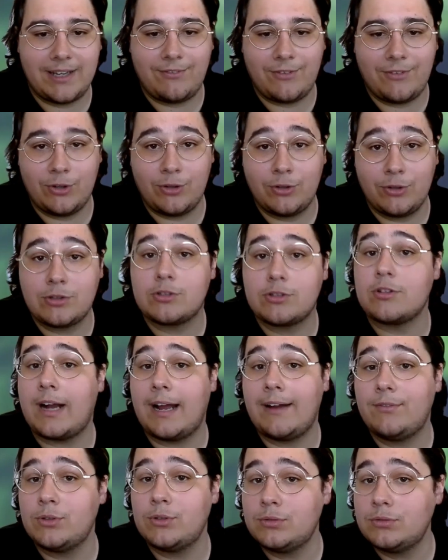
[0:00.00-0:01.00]
If you
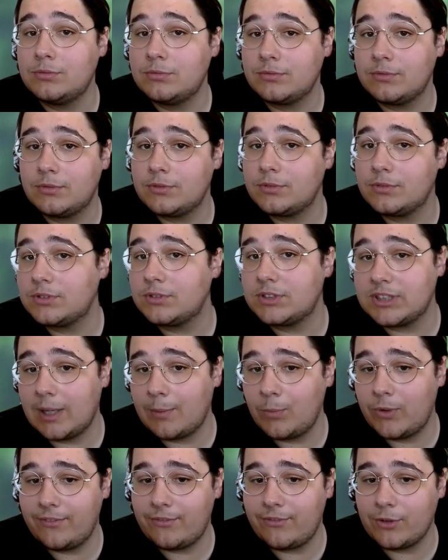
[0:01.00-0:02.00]
travel
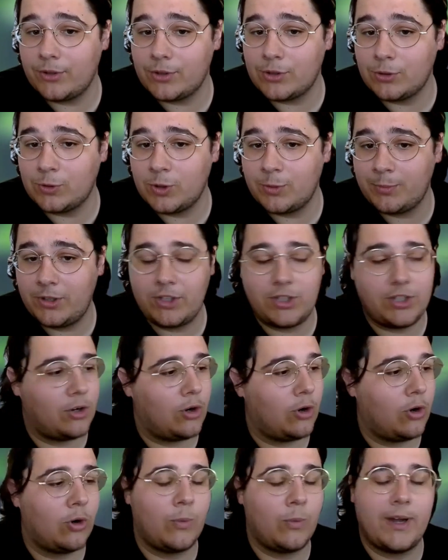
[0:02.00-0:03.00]
somewhere for a tournament, you
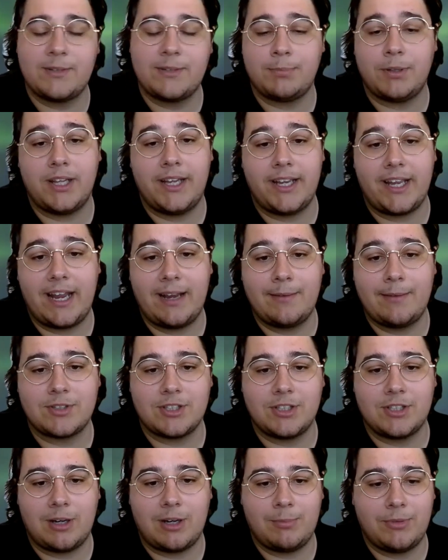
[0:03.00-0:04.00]
always play games
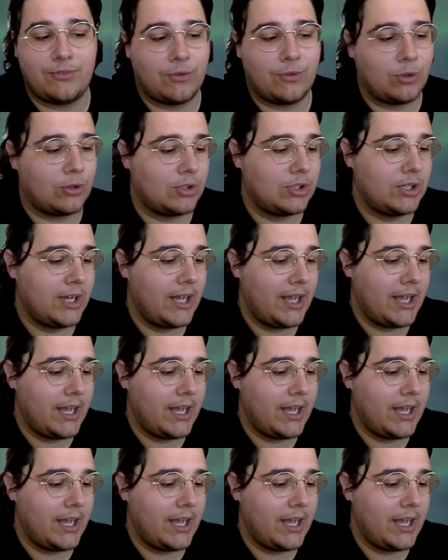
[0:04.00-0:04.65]
the night before.